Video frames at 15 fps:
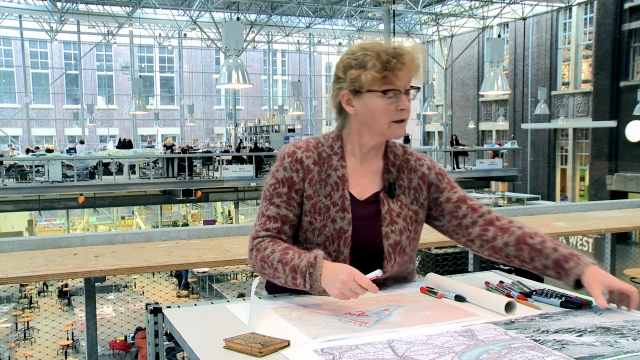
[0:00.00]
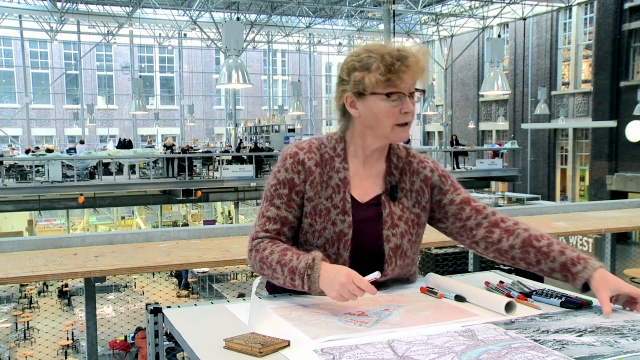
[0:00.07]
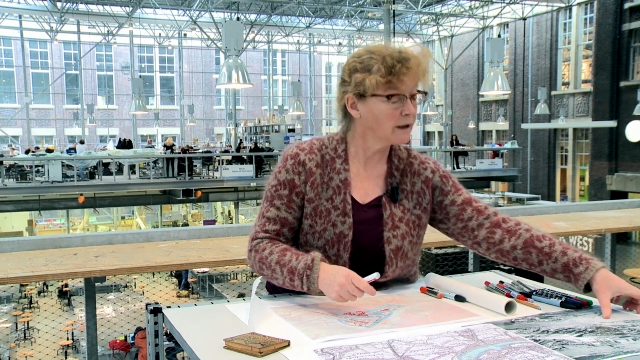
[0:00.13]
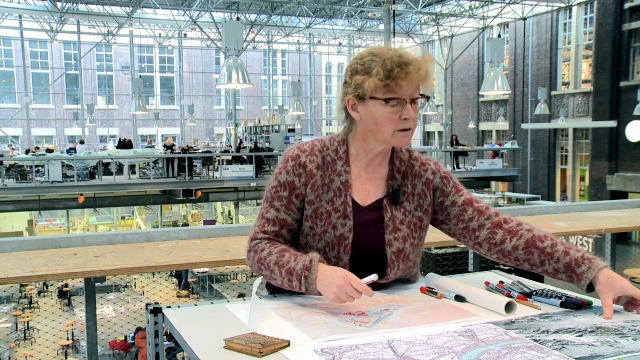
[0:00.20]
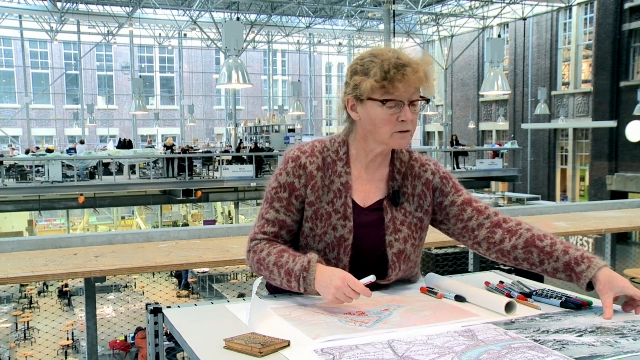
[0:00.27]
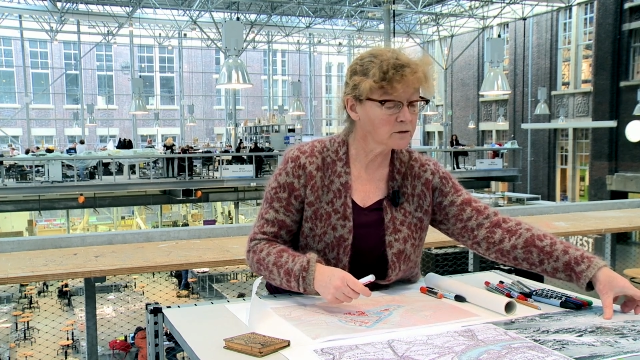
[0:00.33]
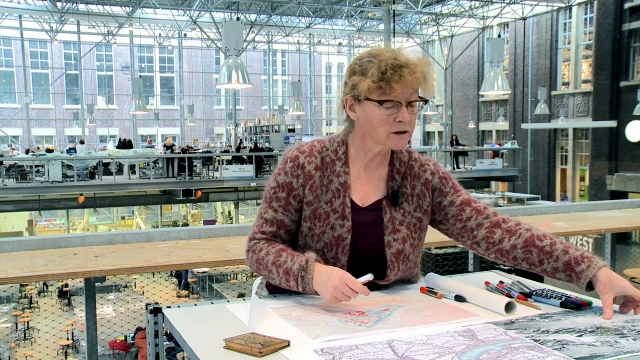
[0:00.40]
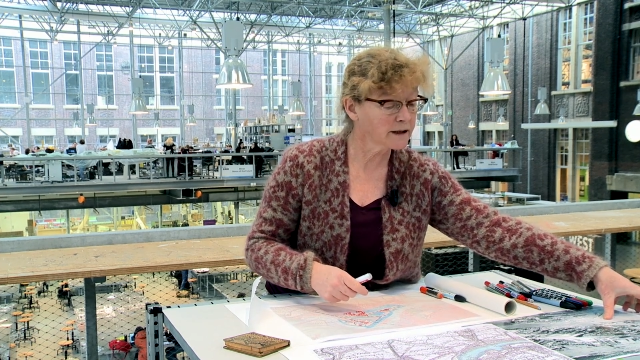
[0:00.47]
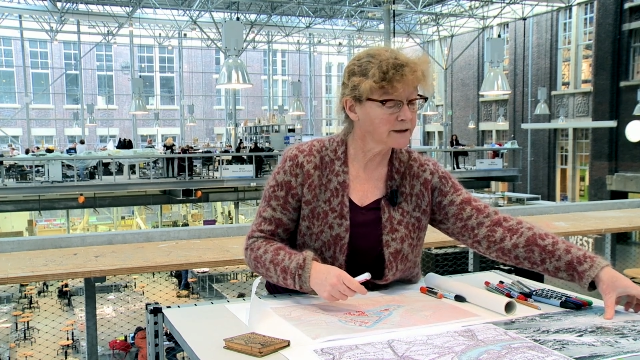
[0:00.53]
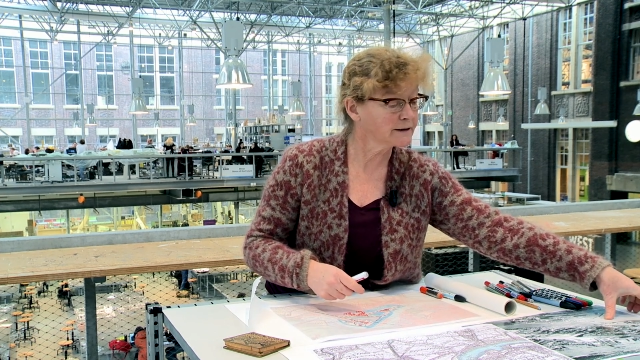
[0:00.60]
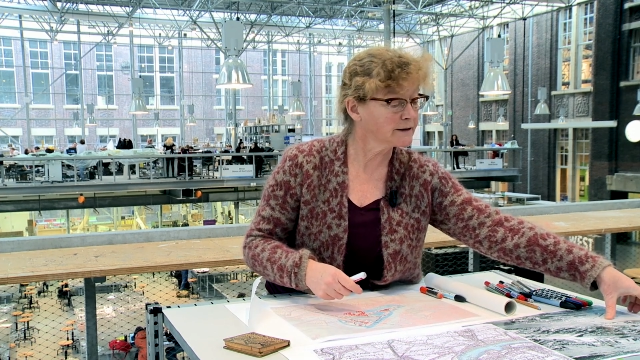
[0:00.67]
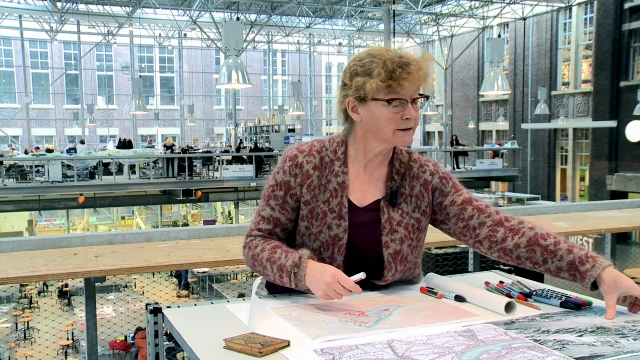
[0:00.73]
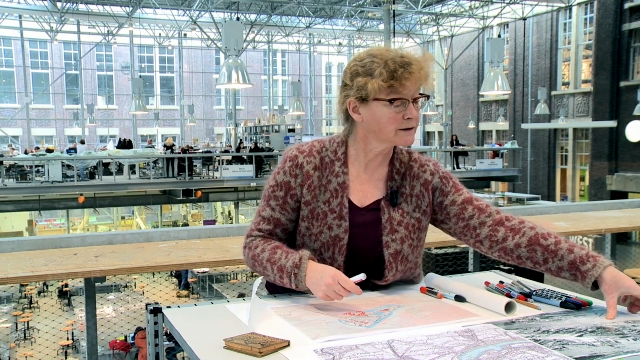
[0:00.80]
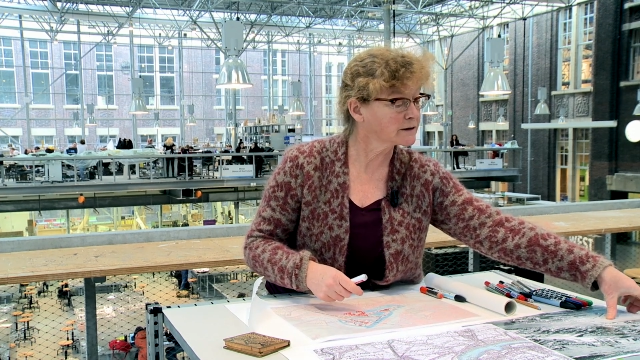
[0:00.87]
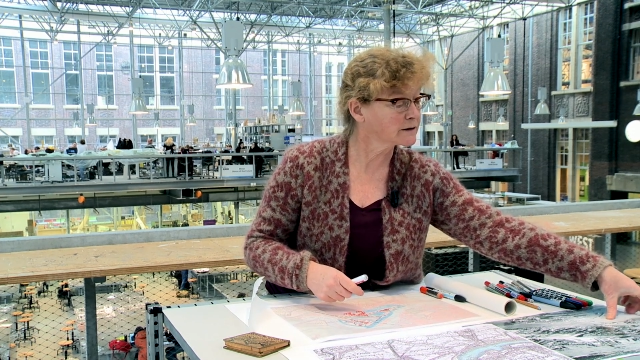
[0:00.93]
It looked like
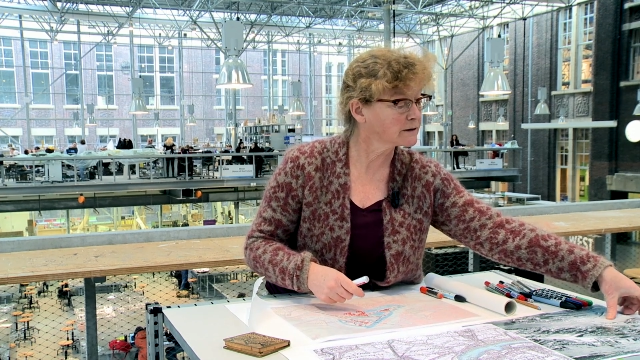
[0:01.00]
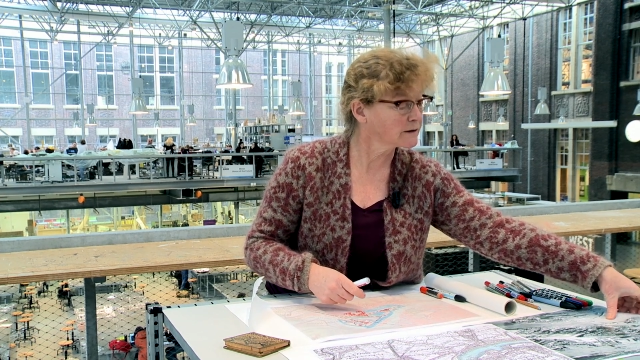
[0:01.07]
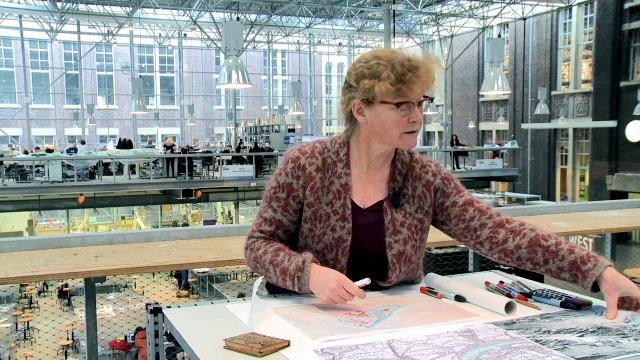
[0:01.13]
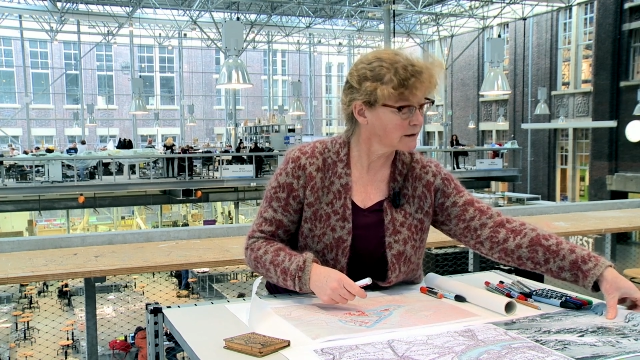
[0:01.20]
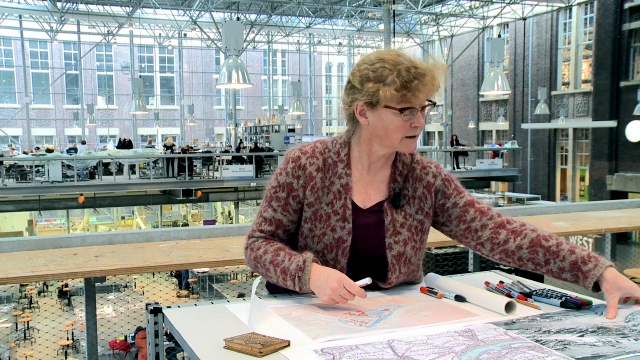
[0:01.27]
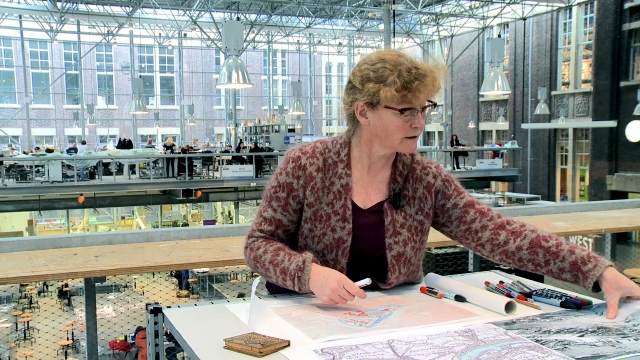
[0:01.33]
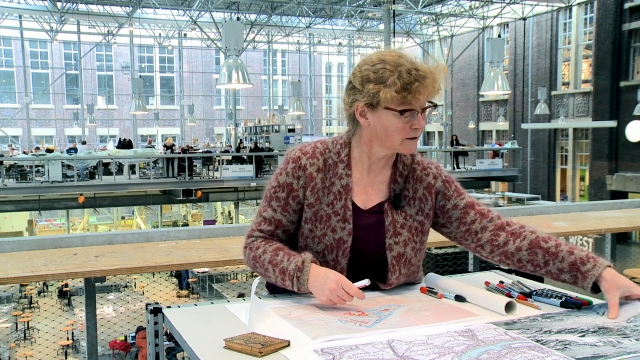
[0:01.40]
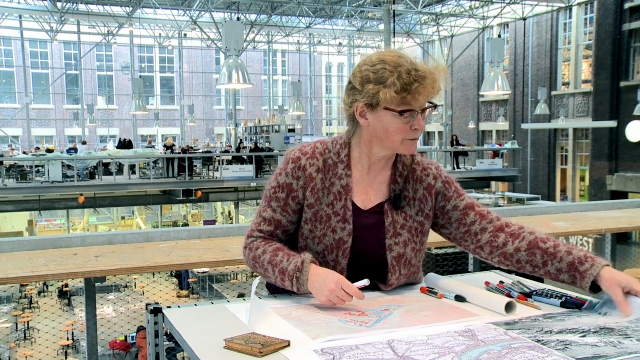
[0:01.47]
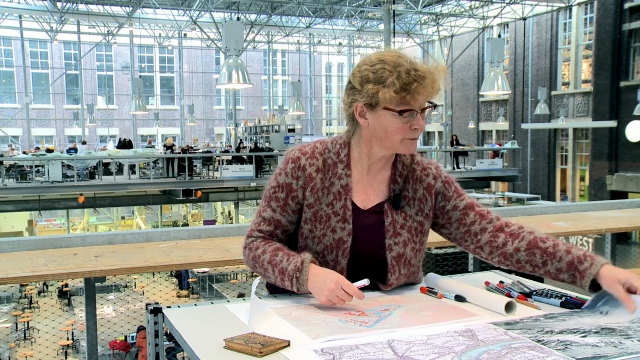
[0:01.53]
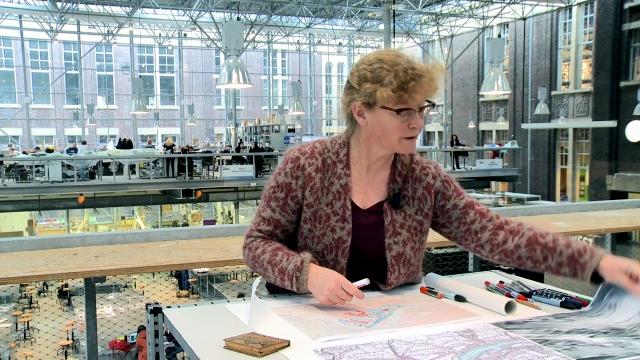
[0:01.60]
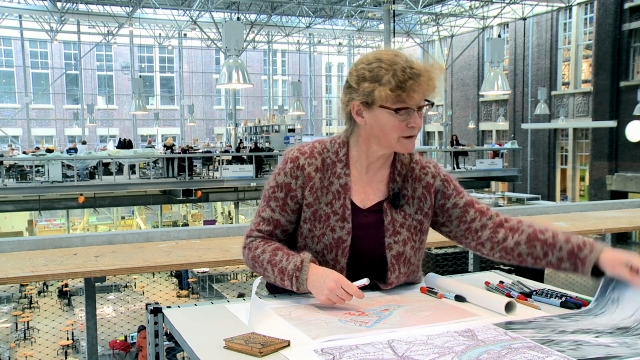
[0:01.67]
this. I got a